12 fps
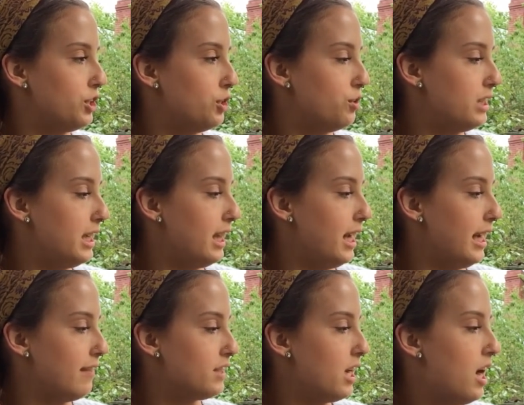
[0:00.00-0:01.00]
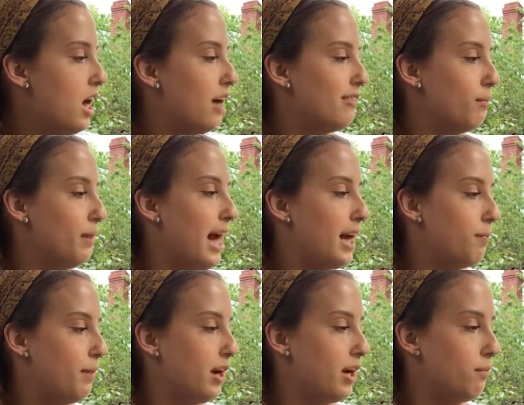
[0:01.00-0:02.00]
juicy leaves of a
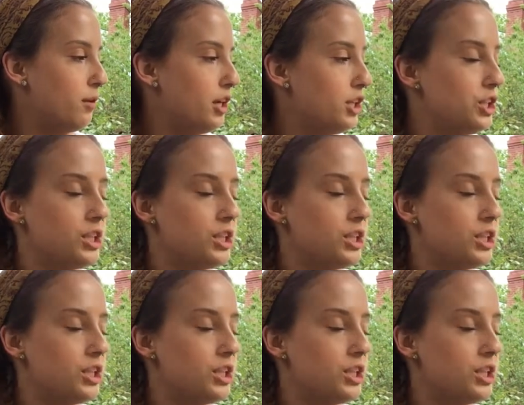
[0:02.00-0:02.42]
blackberry bush.